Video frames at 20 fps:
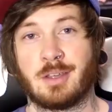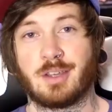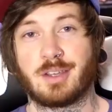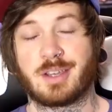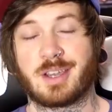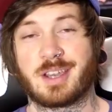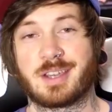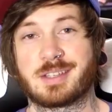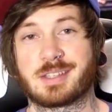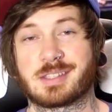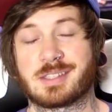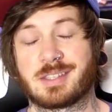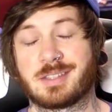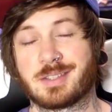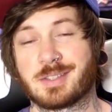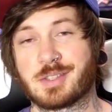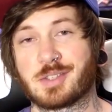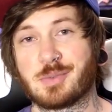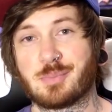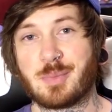Hey
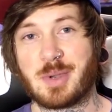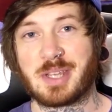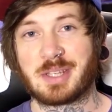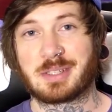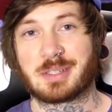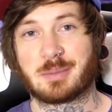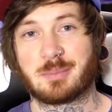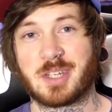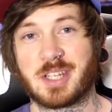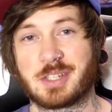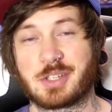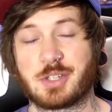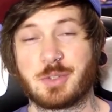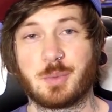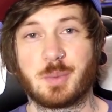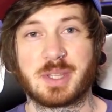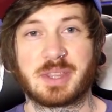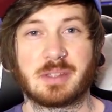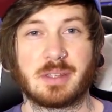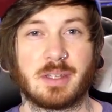guys, this is Mike coming at
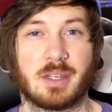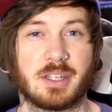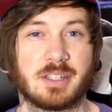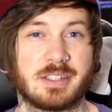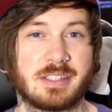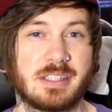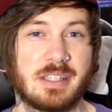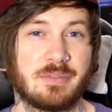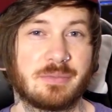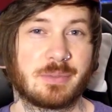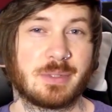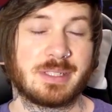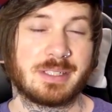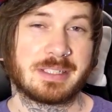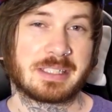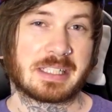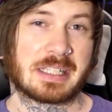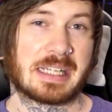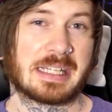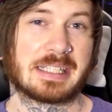you with a
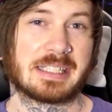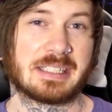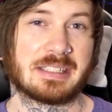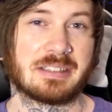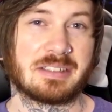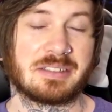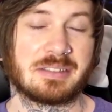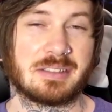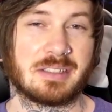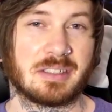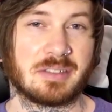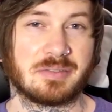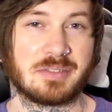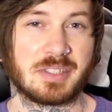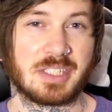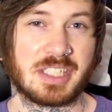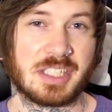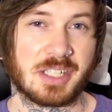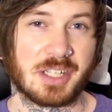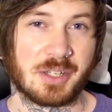different kind of
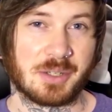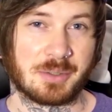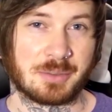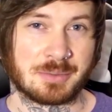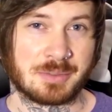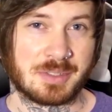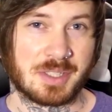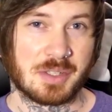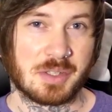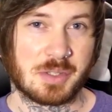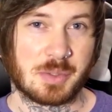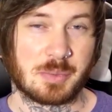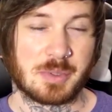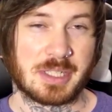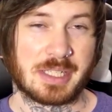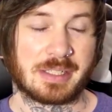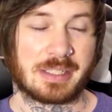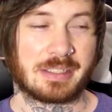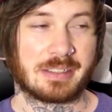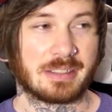video this
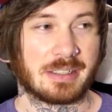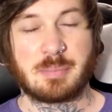week.